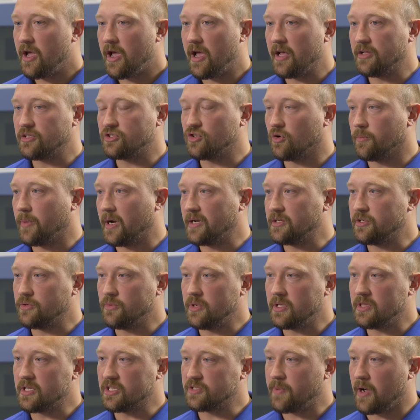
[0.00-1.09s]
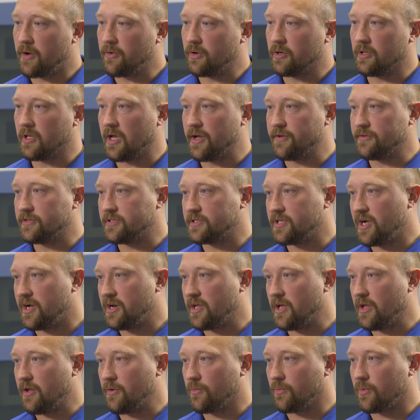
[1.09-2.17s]
And so by doing this powder life
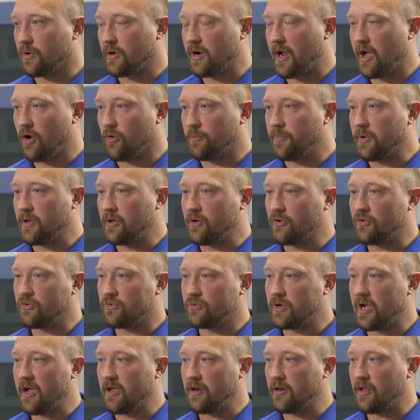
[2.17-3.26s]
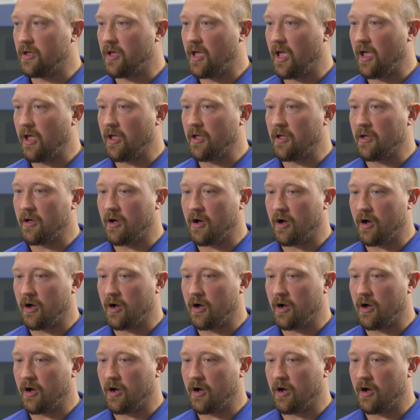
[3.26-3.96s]
study, we're helping create a